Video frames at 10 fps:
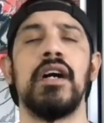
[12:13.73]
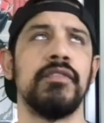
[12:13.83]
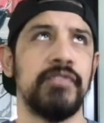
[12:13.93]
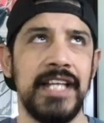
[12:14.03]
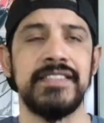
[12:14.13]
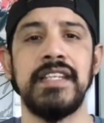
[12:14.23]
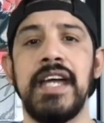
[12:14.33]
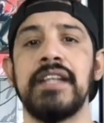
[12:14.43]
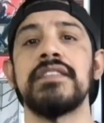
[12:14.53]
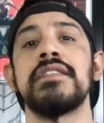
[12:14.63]
Fancy
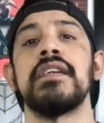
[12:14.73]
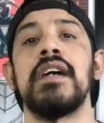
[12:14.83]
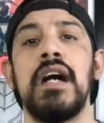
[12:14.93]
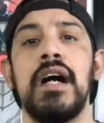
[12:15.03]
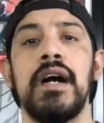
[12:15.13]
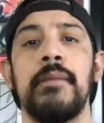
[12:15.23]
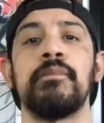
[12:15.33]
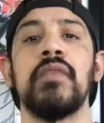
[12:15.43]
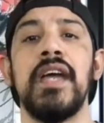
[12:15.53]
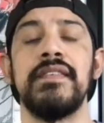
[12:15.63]
Dans,
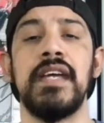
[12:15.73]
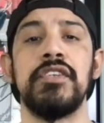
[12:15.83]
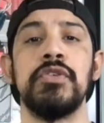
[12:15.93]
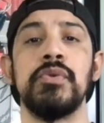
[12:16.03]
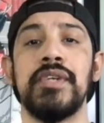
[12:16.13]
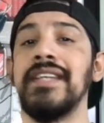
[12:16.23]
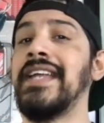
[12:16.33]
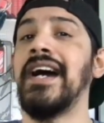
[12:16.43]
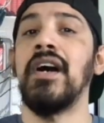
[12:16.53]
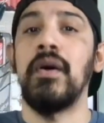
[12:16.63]
and then you can
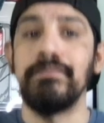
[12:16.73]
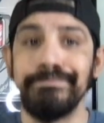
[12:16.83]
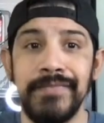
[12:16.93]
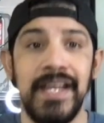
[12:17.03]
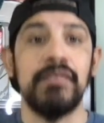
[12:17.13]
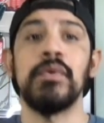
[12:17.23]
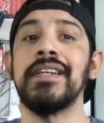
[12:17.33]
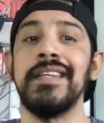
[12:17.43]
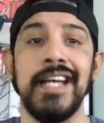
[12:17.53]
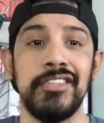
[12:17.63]
now, everyone
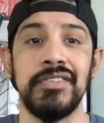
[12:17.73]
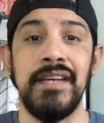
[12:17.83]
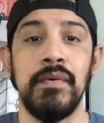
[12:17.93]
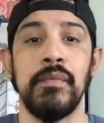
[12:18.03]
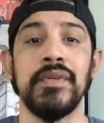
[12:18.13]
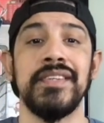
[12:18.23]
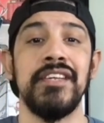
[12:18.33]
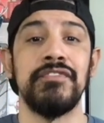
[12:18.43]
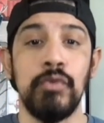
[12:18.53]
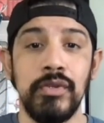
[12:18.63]
with the
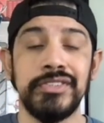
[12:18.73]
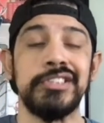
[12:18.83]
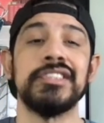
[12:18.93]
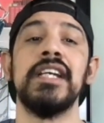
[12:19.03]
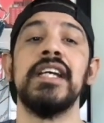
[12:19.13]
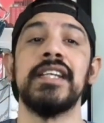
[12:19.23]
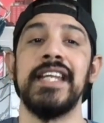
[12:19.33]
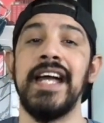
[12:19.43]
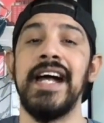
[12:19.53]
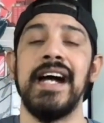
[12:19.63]
Enforcers
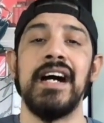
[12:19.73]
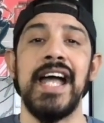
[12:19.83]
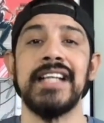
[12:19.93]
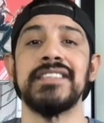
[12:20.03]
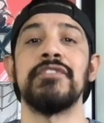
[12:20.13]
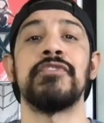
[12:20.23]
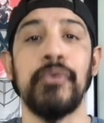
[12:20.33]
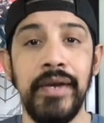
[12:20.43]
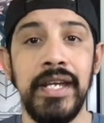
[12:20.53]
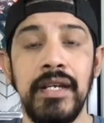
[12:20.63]
can has a
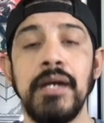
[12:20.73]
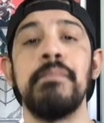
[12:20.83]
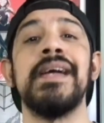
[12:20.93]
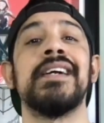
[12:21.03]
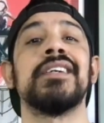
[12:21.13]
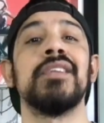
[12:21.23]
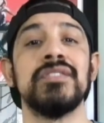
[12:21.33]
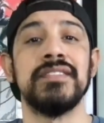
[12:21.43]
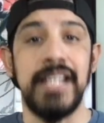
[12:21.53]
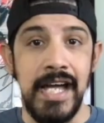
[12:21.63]
free make a close
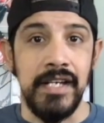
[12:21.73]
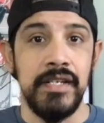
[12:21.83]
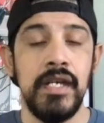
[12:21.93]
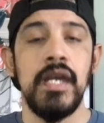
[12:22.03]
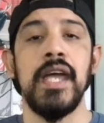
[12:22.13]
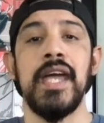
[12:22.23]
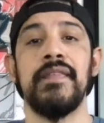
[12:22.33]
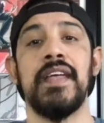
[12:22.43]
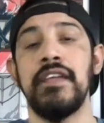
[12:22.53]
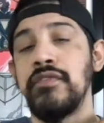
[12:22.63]
attack.
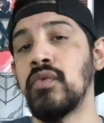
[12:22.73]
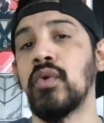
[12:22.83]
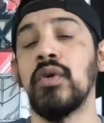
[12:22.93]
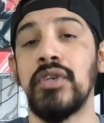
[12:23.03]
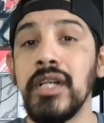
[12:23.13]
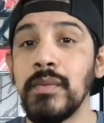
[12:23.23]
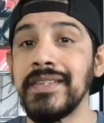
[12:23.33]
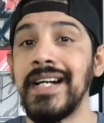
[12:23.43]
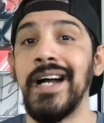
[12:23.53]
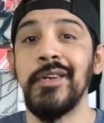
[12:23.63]
And then if you roll good
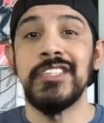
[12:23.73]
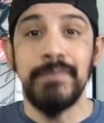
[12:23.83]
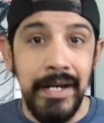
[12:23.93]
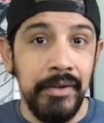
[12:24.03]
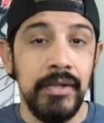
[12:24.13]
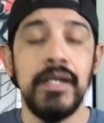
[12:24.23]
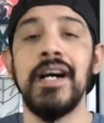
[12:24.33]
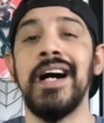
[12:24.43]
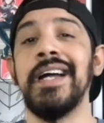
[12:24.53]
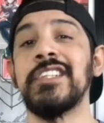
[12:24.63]
with the Iron
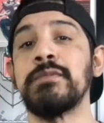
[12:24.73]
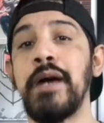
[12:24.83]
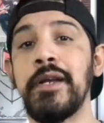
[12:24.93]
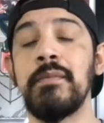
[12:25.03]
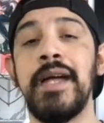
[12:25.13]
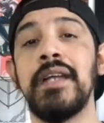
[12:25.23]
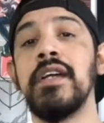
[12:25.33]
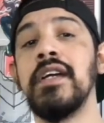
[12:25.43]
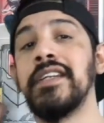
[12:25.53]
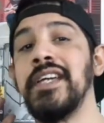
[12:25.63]
Spider-Man
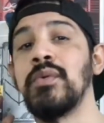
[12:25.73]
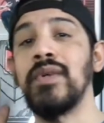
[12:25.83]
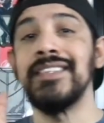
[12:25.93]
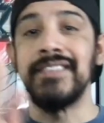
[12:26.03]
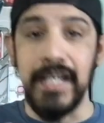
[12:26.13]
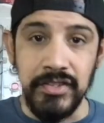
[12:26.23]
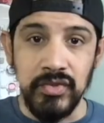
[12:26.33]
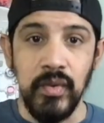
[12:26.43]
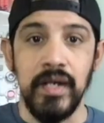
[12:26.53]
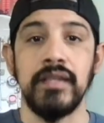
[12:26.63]
can run 10
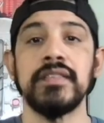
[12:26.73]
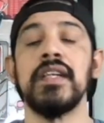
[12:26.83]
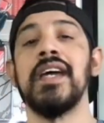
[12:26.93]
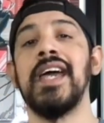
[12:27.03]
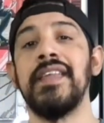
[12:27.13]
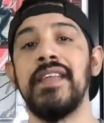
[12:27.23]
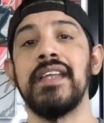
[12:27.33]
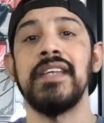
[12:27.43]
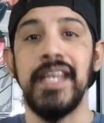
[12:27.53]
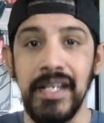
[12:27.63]
squares and
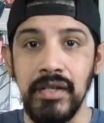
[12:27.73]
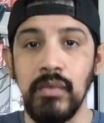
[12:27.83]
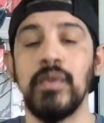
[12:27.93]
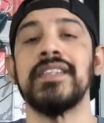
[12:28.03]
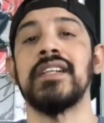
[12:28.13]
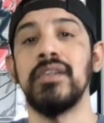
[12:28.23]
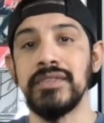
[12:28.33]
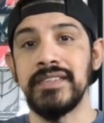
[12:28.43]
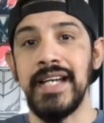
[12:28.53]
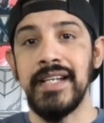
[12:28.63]
then hit with a
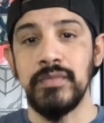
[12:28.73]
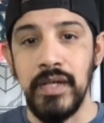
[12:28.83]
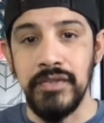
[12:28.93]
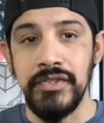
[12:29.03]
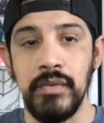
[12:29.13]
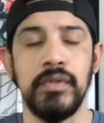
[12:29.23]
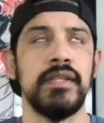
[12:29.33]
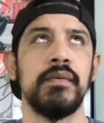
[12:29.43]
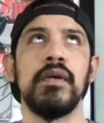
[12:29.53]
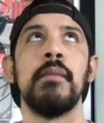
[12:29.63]
close attack as well too.
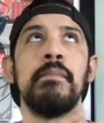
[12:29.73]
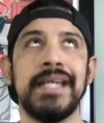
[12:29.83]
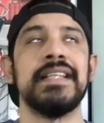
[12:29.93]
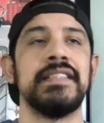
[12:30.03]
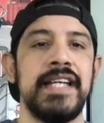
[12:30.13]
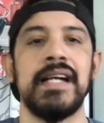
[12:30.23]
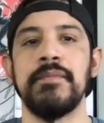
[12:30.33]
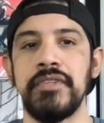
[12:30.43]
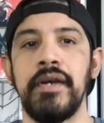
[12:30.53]
Make an attack.